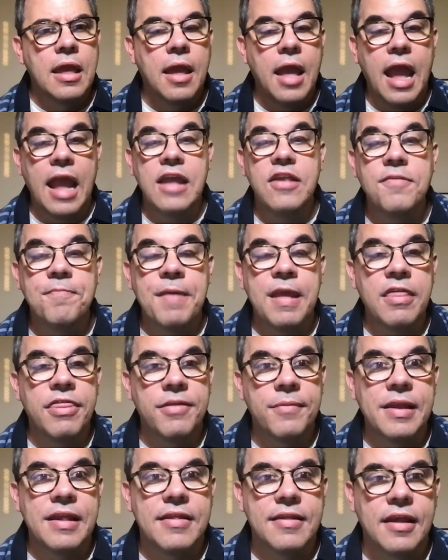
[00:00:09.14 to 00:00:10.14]
HB
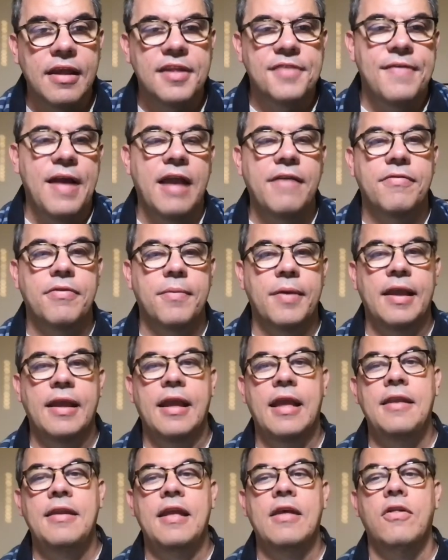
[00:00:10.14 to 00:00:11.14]
3653
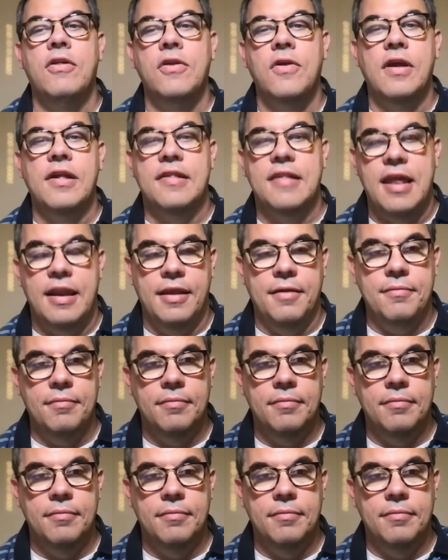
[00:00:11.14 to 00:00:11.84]
in the Illinois Senate.